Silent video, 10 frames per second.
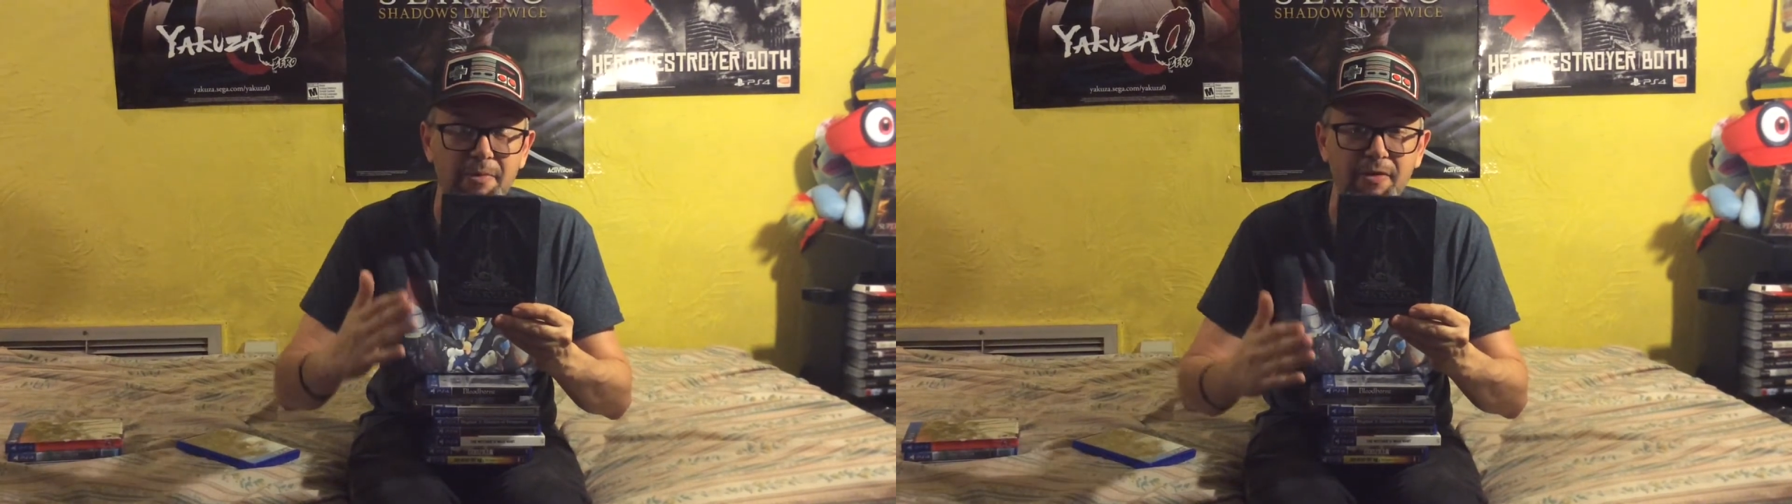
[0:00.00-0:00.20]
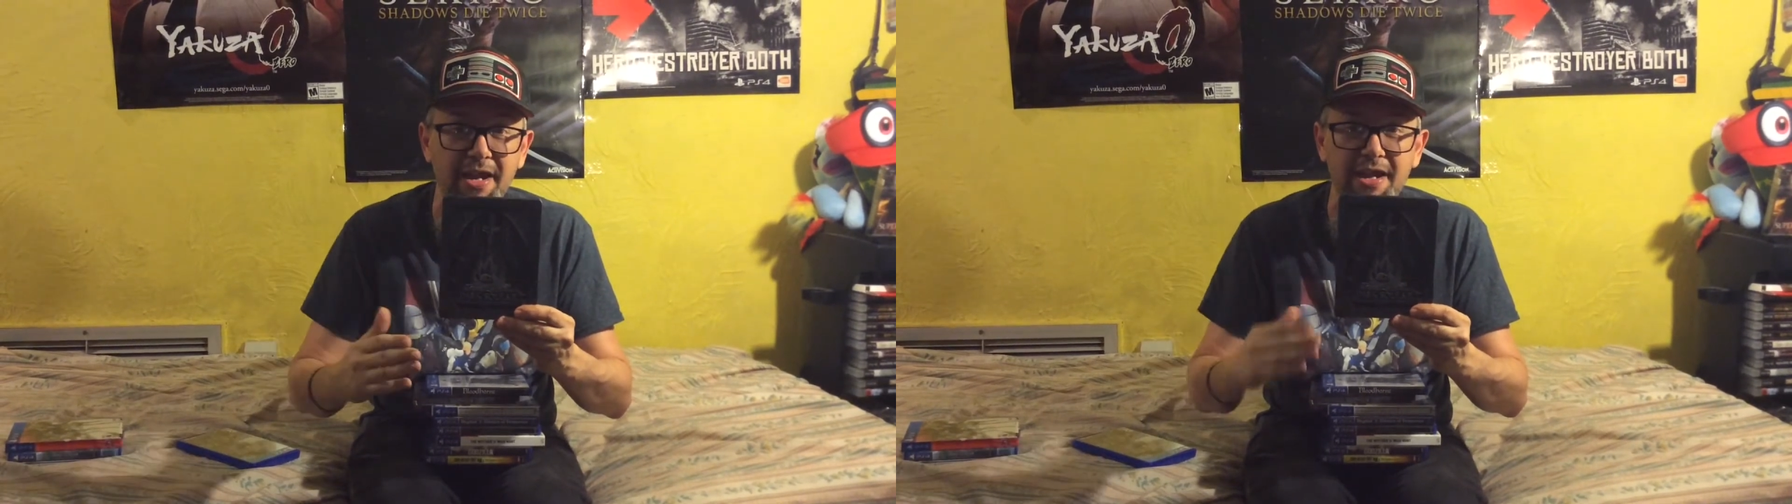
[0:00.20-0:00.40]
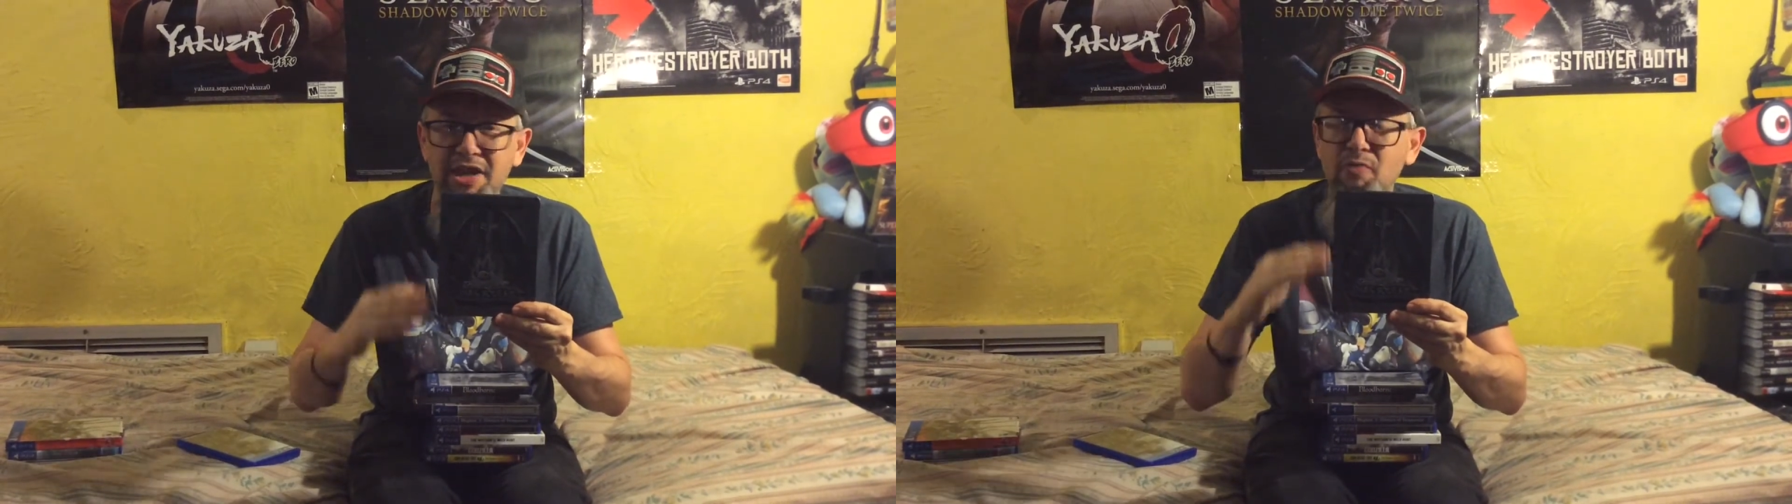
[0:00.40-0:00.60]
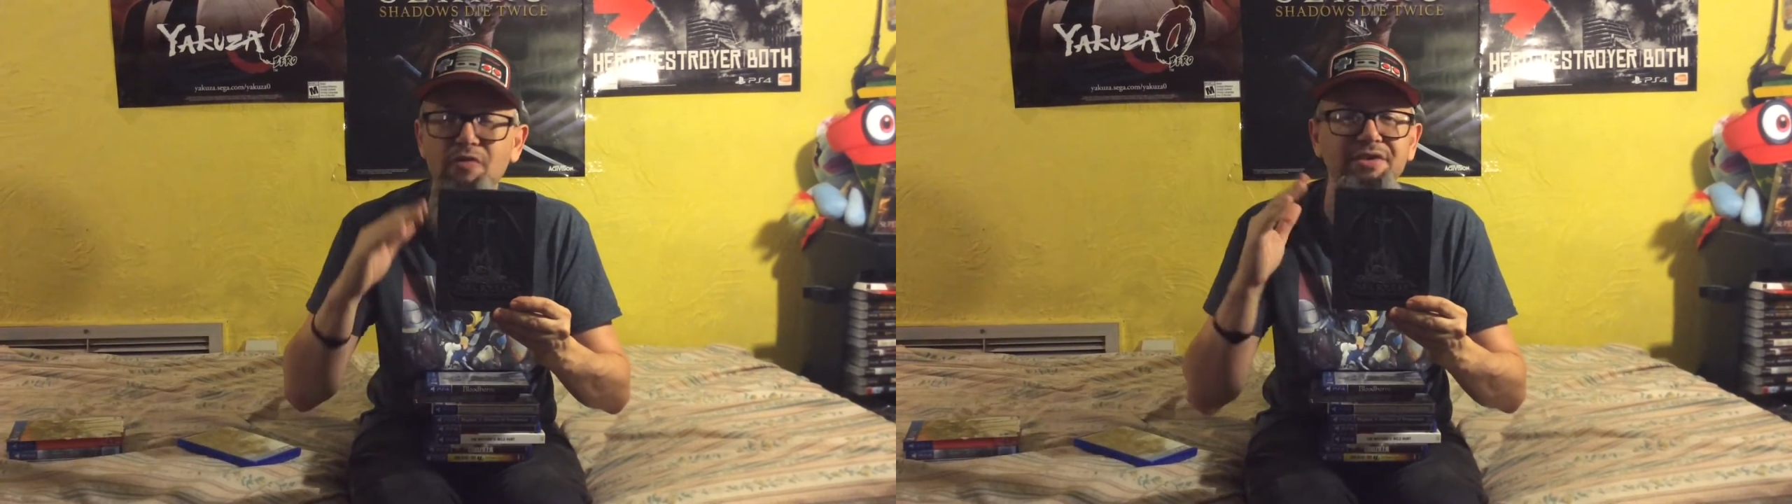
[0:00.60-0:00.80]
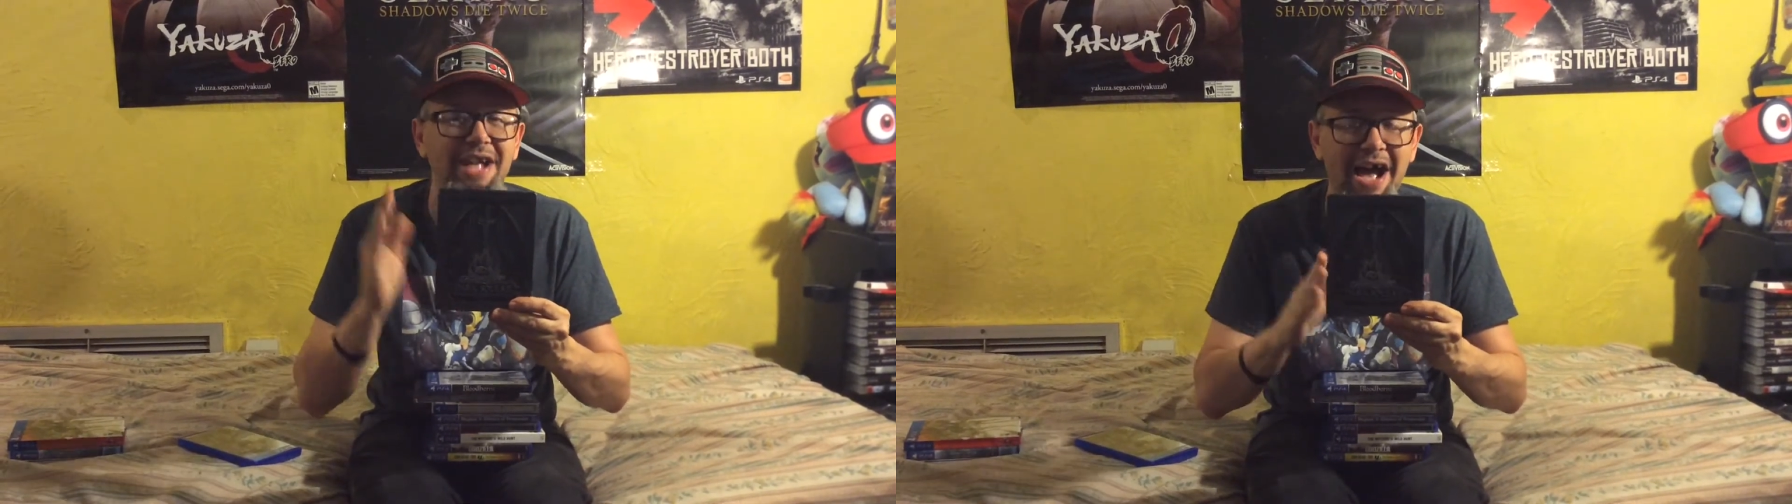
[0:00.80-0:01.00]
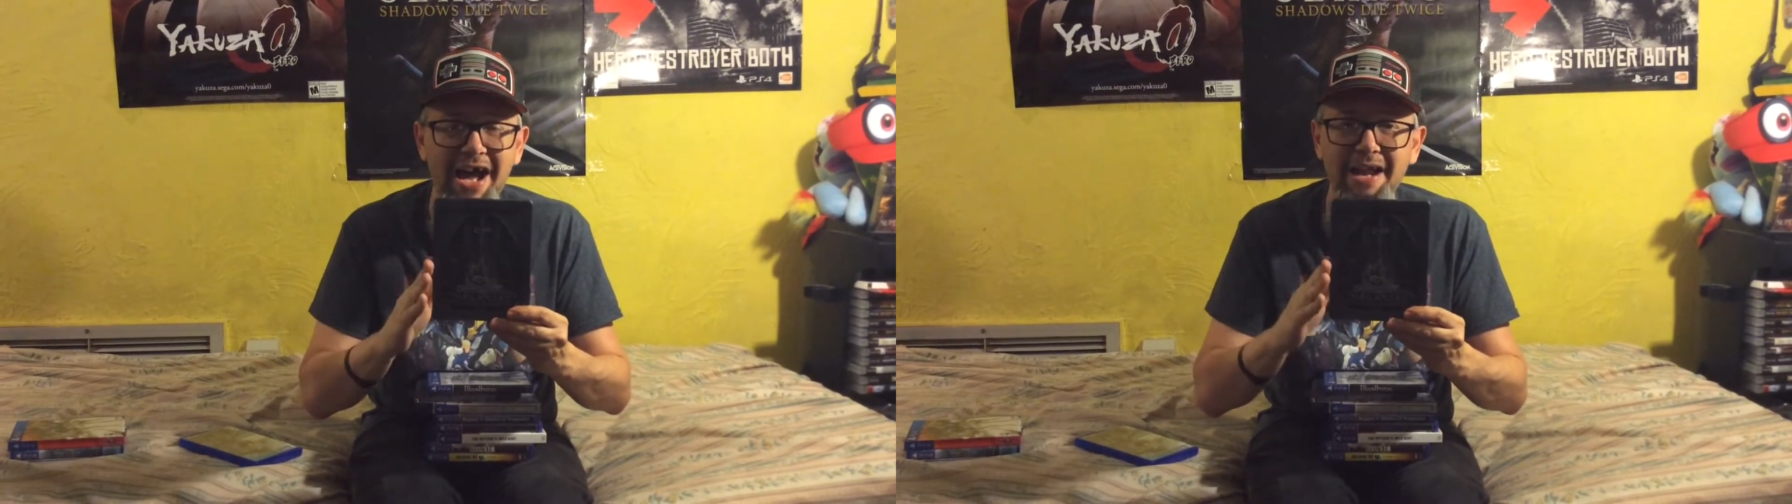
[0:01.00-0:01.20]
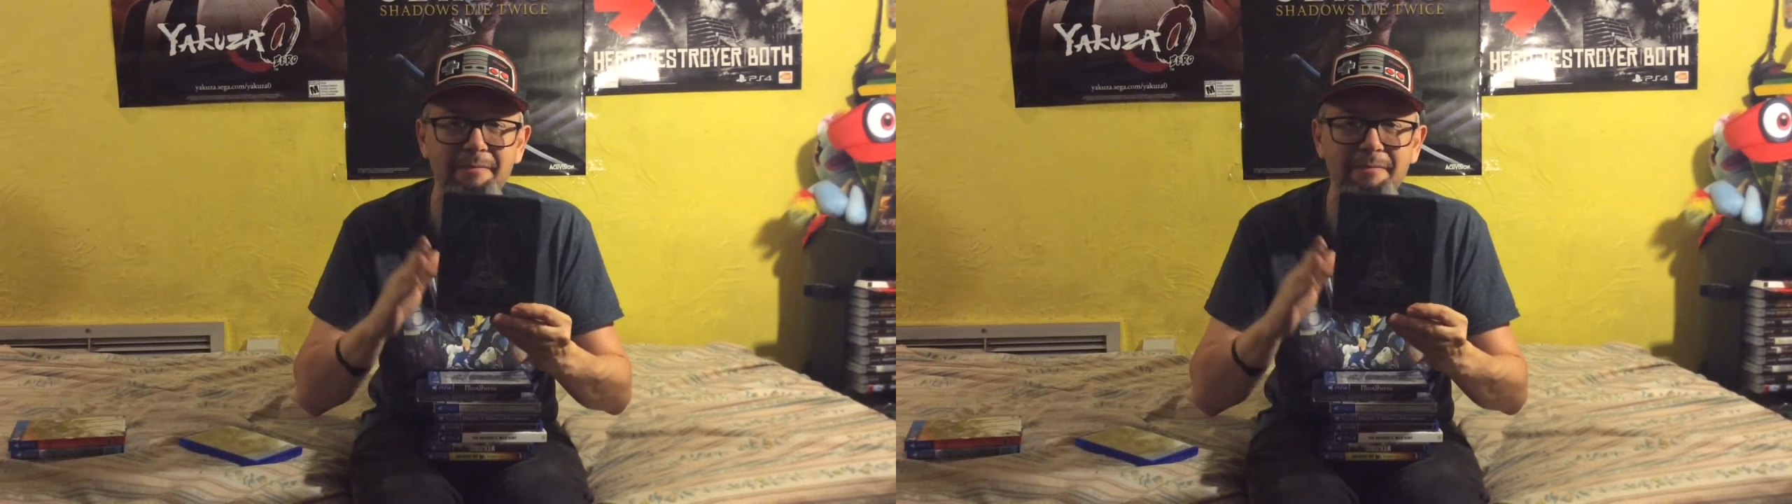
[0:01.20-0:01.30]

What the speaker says: Okay, you will die